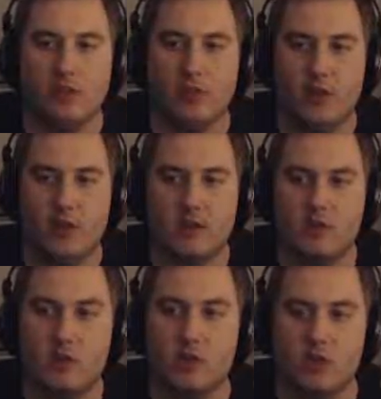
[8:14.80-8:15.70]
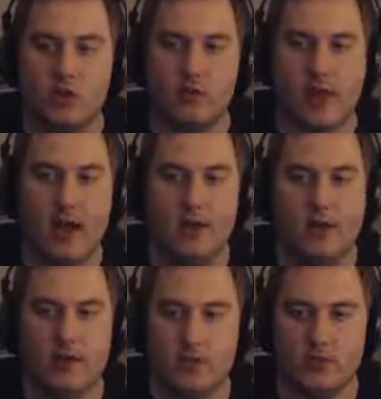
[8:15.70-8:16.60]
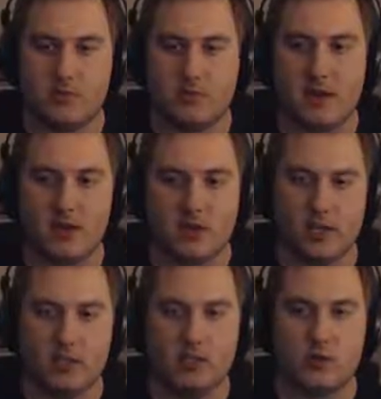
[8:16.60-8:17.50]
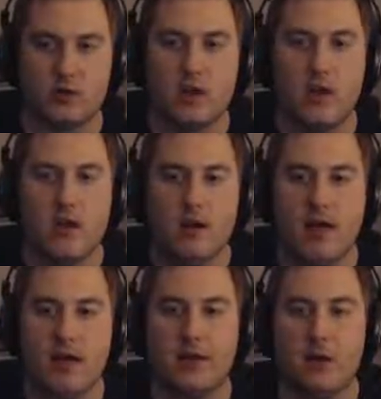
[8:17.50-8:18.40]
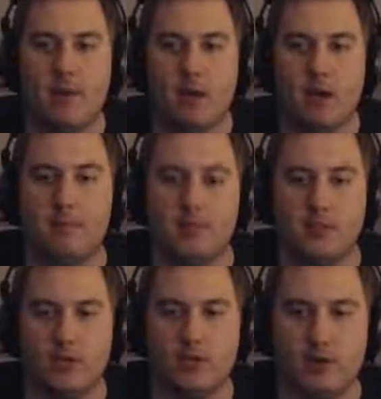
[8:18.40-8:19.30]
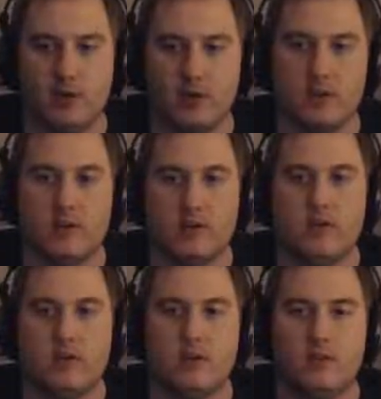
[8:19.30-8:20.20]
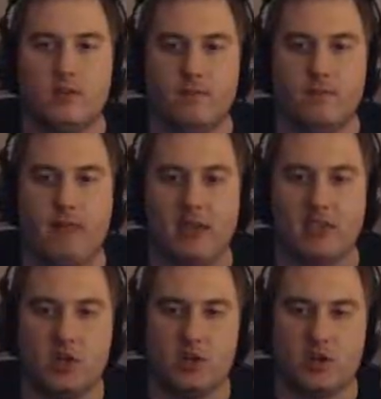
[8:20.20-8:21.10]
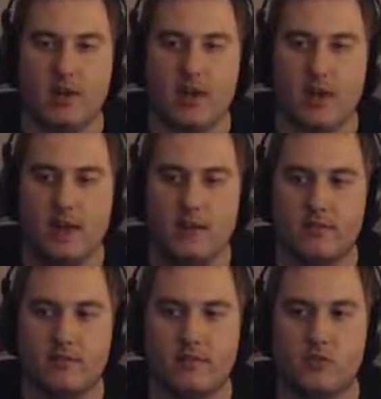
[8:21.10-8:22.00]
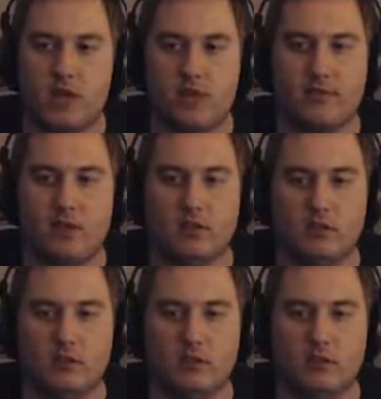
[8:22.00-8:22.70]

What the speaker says: Lake, you could do it now and just make a slight detour, then come back up this elevator back to here and then check Vault.